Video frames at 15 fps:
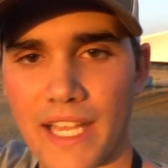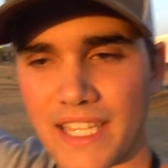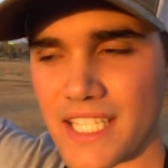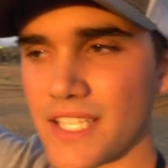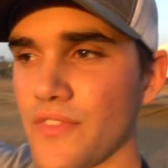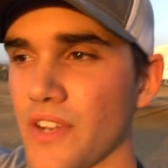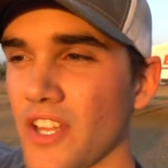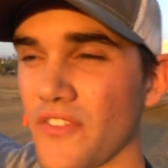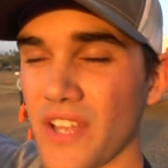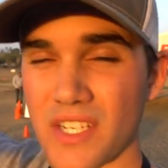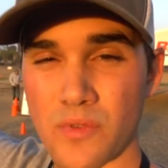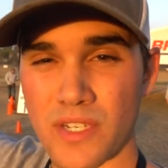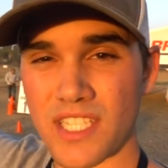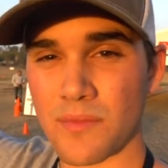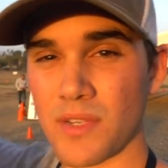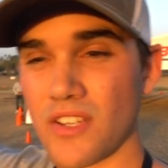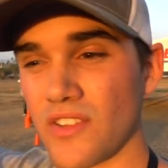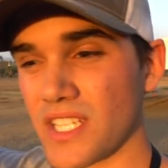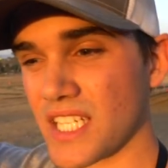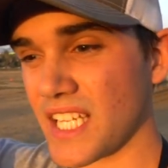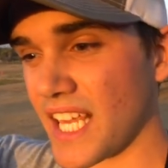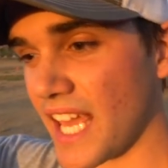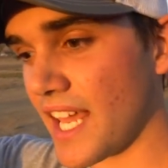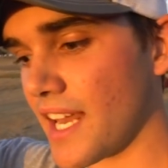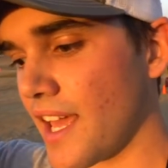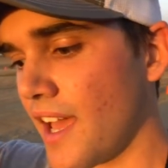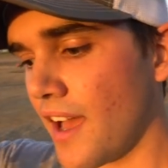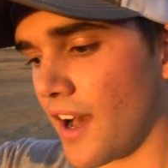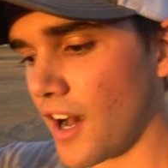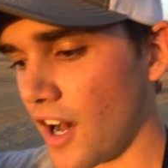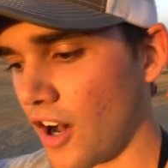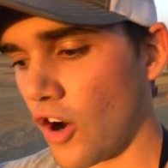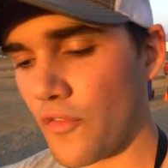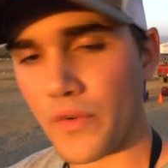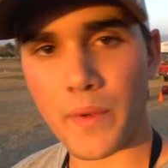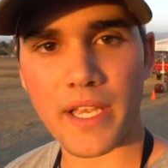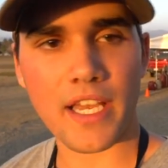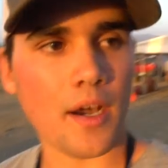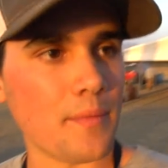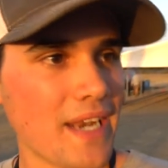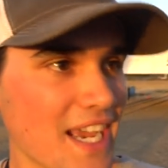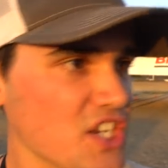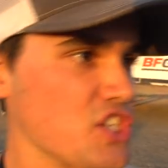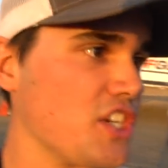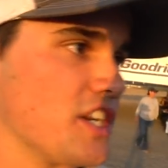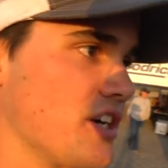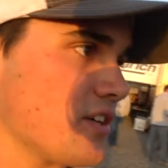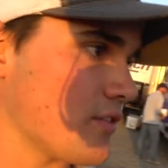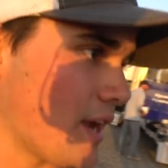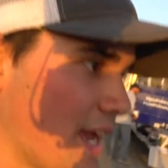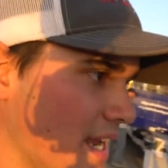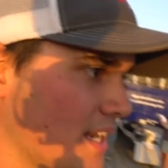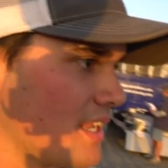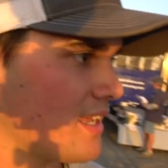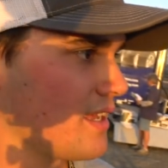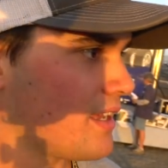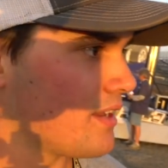Like video if you guys want to see me do this again. Uh, hopefully we can come next year, right?